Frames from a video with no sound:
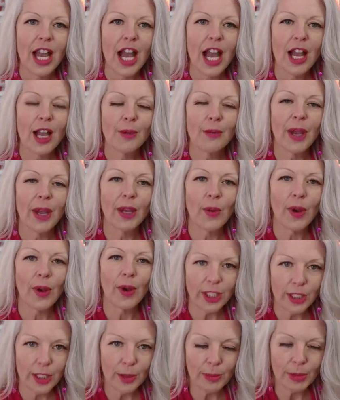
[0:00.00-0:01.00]
I
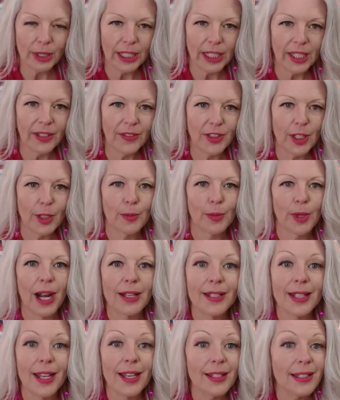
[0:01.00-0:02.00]
want you to believe in the
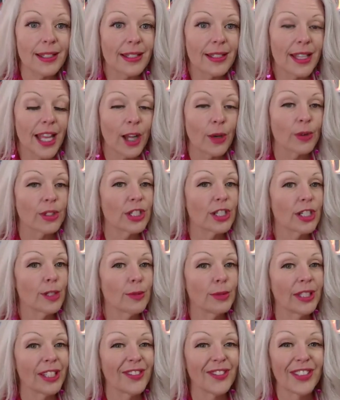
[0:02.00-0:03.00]
process. I want you to
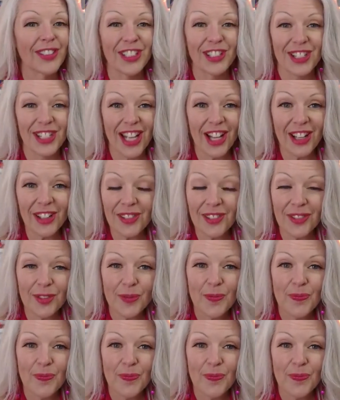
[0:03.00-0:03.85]
believe in yourself.